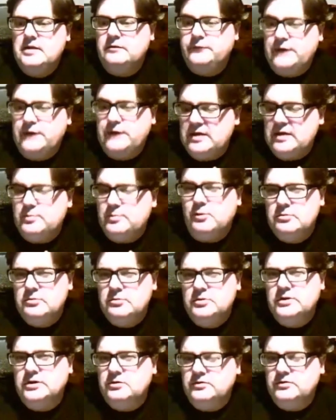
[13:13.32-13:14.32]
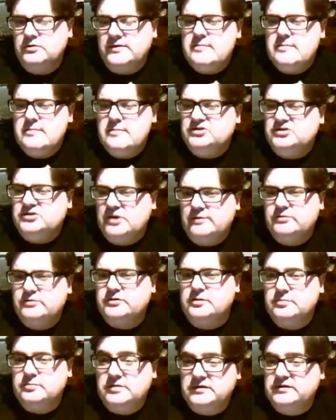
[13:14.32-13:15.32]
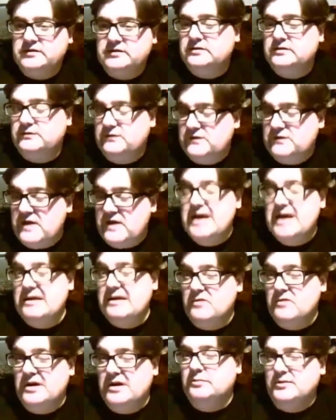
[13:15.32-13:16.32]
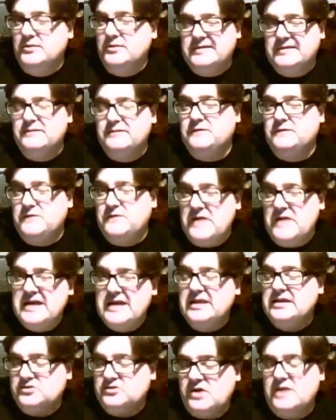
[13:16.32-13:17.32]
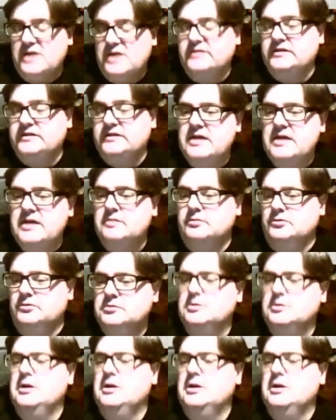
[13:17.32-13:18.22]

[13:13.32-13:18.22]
fairly portable. And the good thing about JavaScript is it's fairly readable and fairly translatable